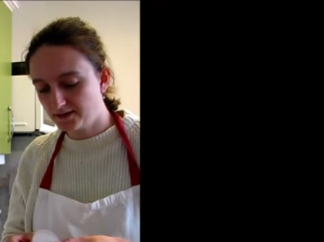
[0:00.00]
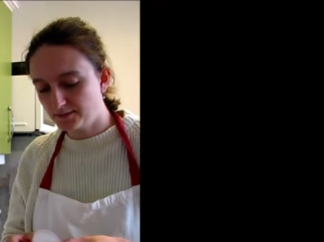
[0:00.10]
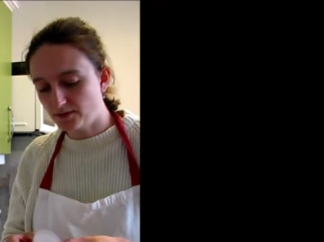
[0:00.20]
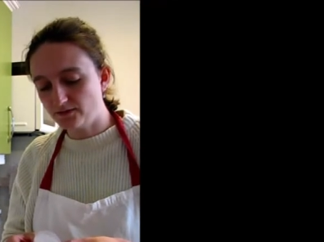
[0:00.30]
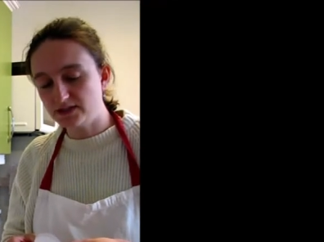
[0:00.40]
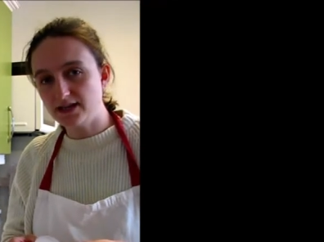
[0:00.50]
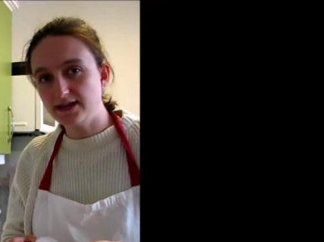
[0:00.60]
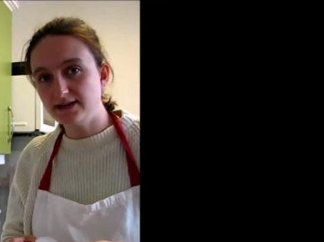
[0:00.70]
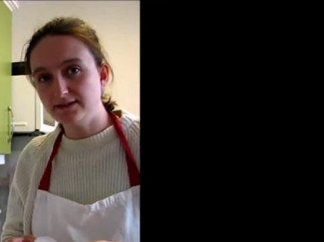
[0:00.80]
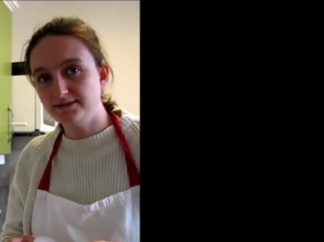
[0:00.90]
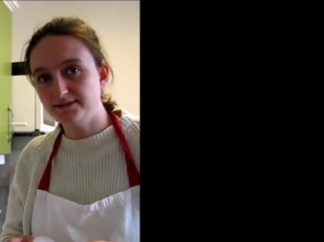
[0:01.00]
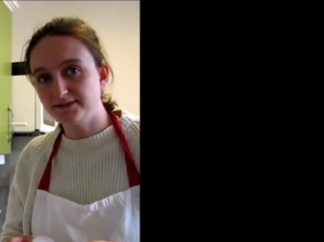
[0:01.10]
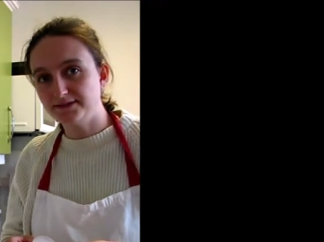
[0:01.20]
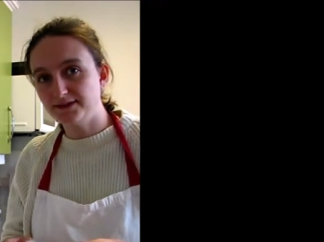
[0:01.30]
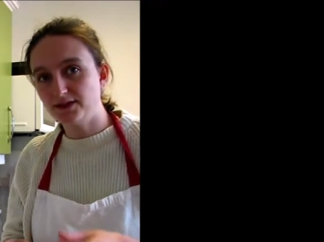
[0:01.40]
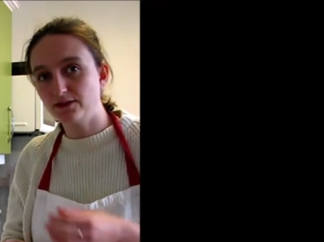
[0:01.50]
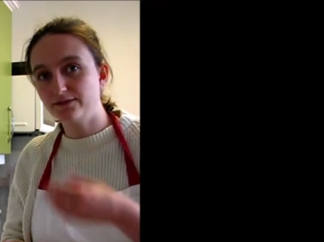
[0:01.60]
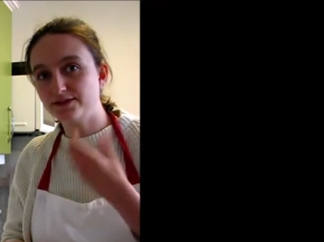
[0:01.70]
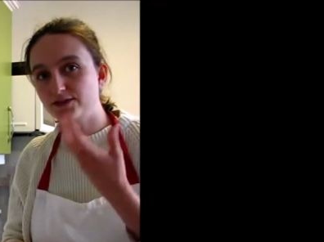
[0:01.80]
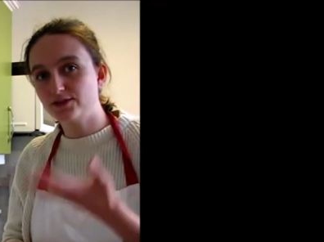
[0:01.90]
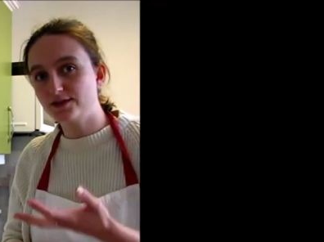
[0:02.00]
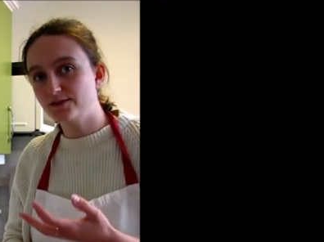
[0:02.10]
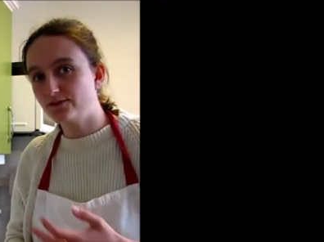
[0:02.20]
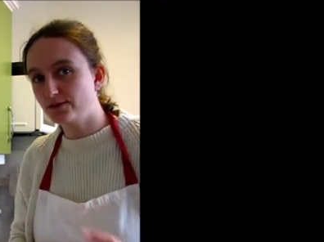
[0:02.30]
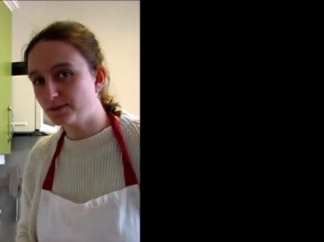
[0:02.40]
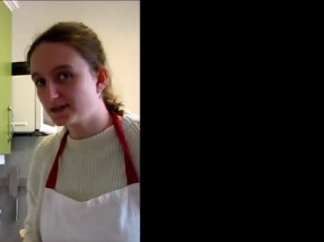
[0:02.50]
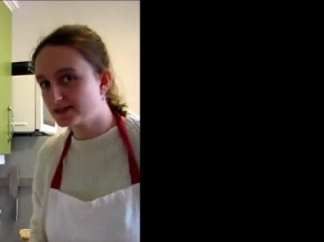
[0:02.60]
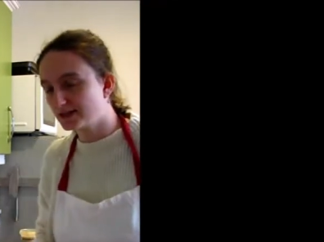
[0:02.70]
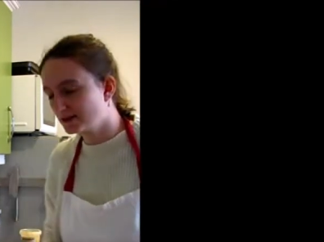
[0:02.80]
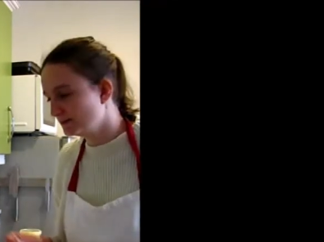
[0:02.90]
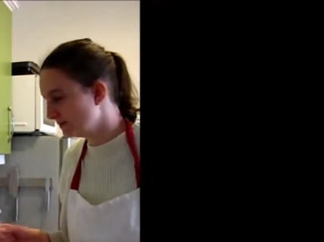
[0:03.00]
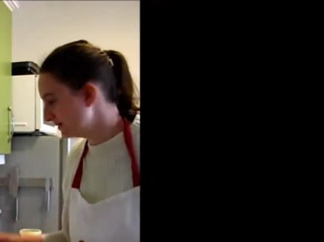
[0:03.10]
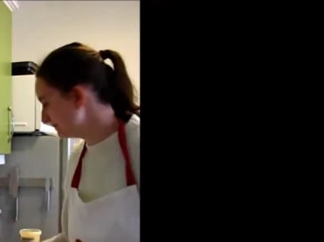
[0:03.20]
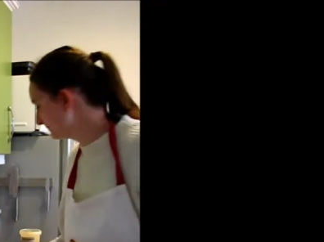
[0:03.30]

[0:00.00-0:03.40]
obviously a lot of us are trying to avoid plastic at the moment.